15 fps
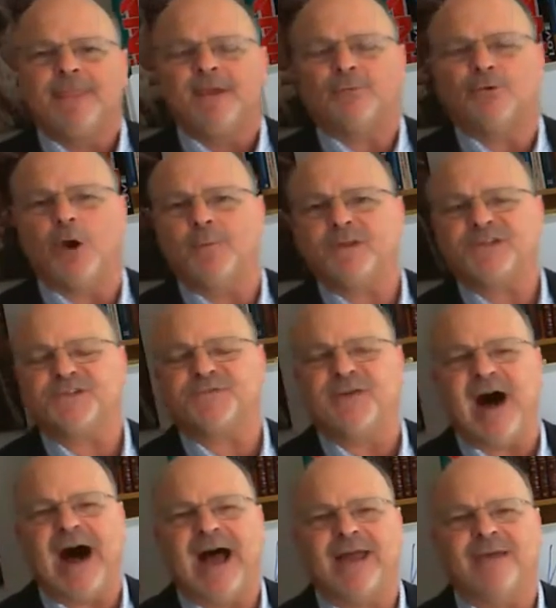Romans
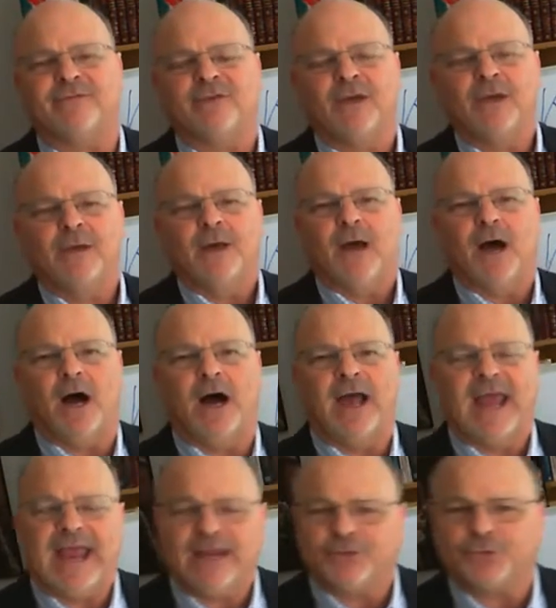5 uh,
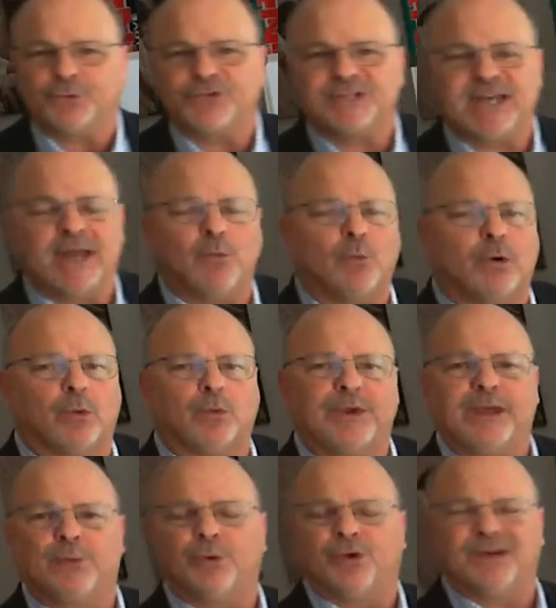8 through 10, where we
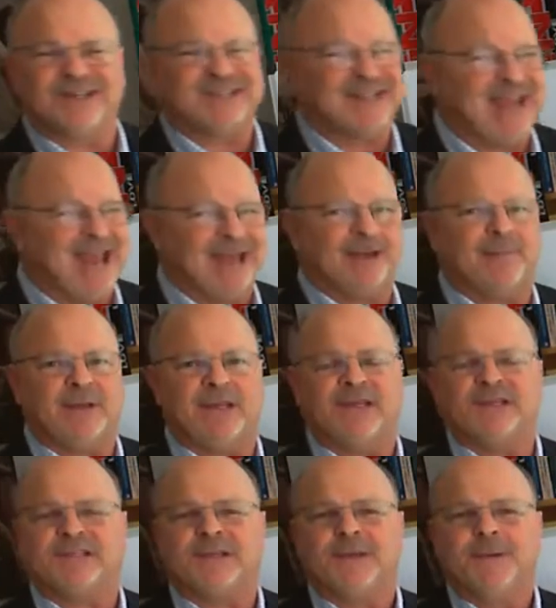were his
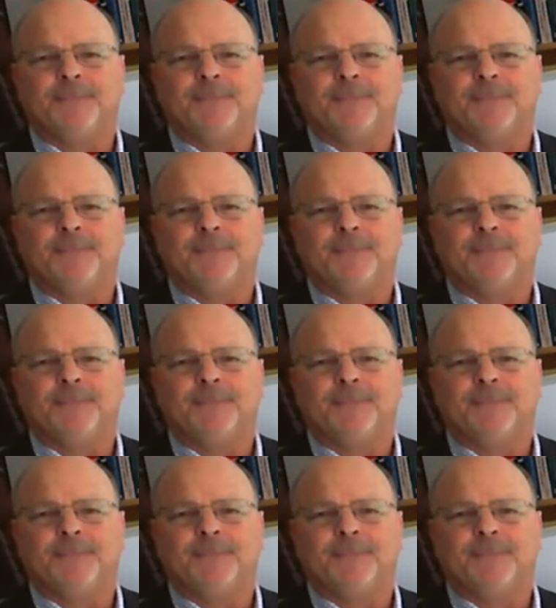enemies,